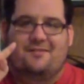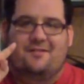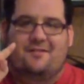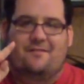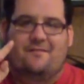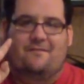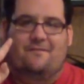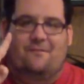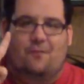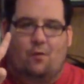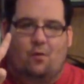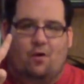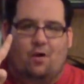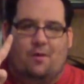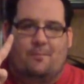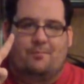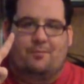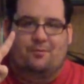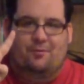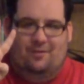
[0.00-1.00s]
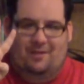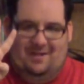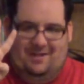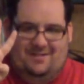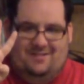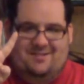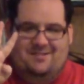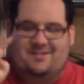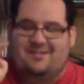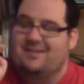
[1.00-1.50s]
4
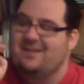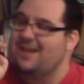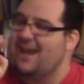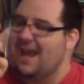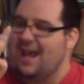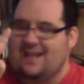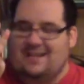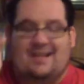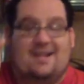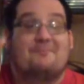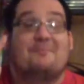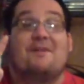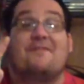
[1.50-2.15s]
points. Had to get